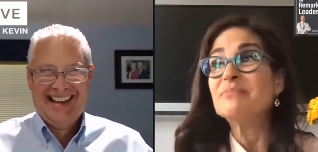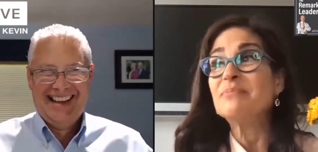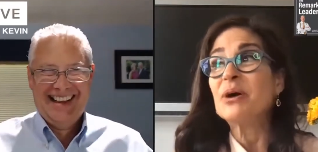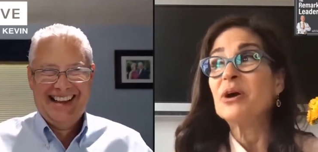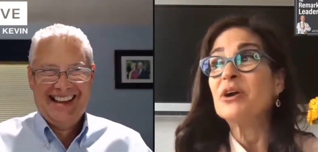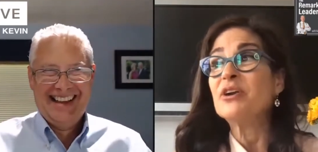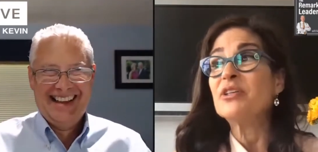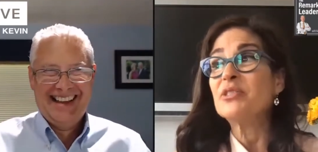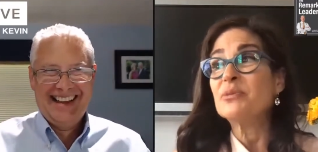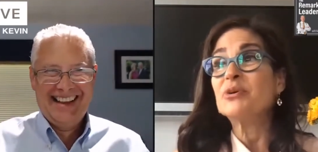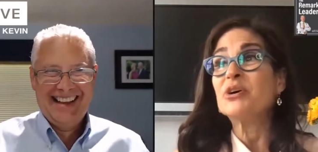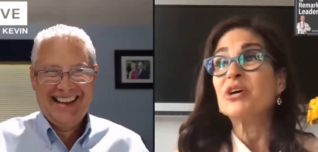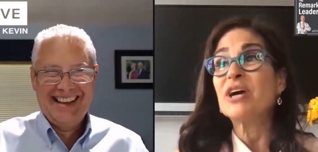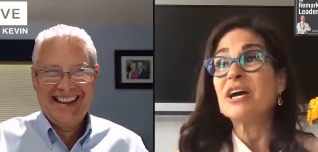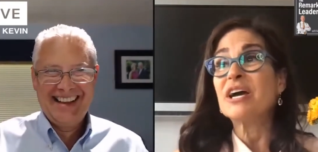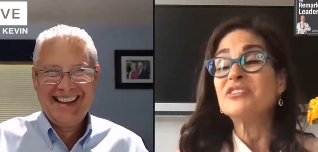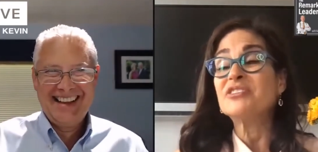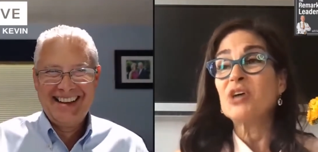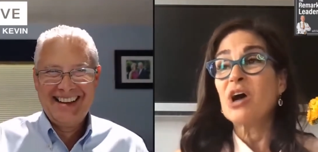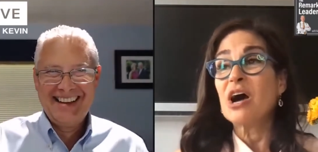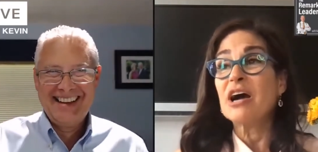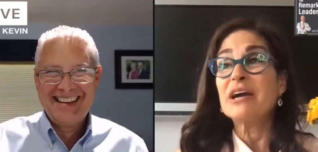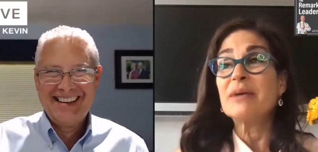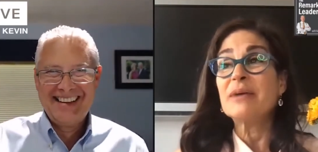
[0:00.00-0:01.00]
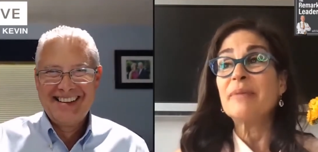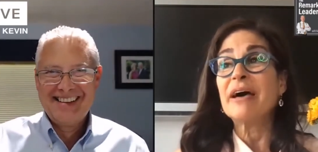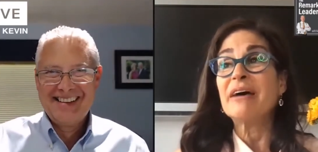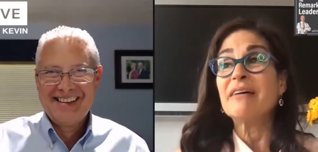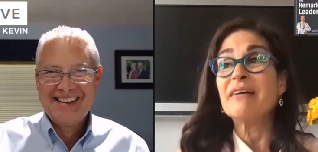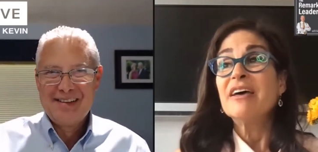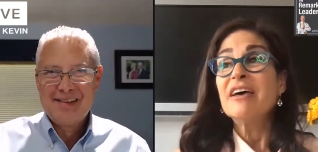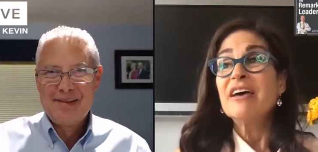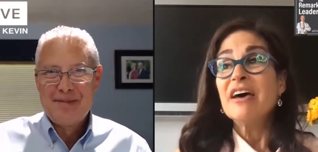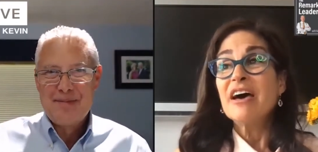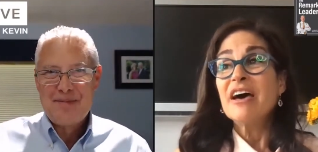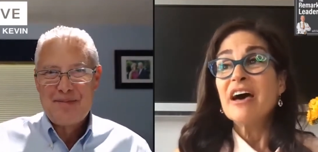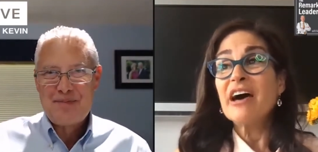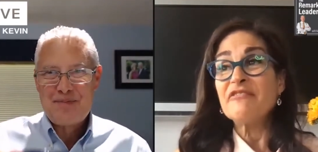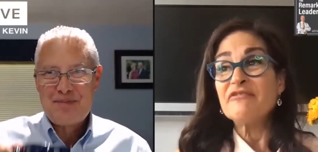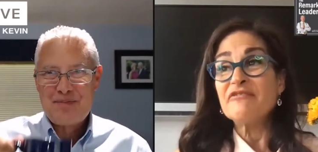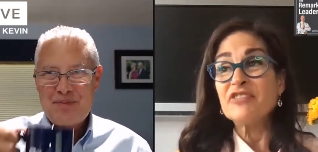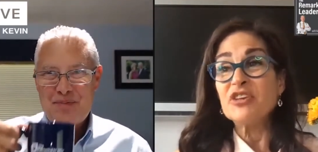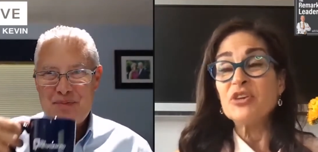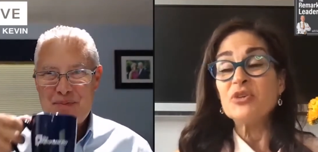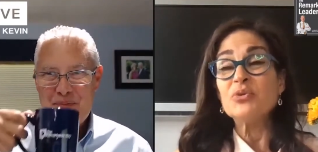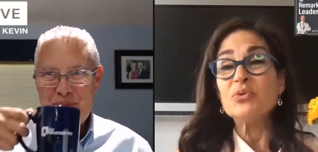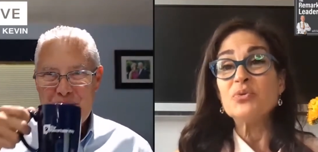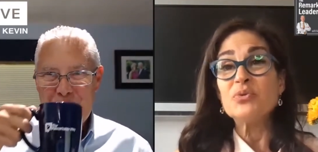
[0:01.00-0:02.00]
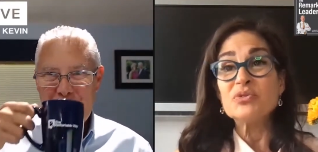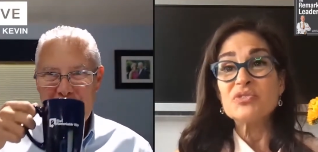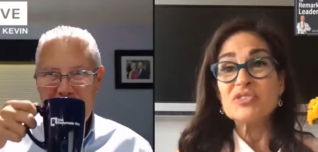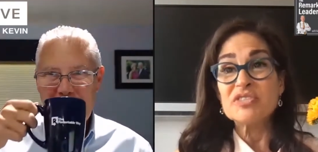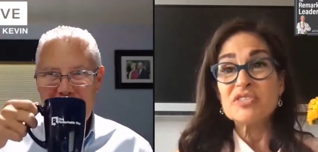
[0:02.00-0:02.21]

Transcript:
Speaker 1: in part of the book, I talk about a few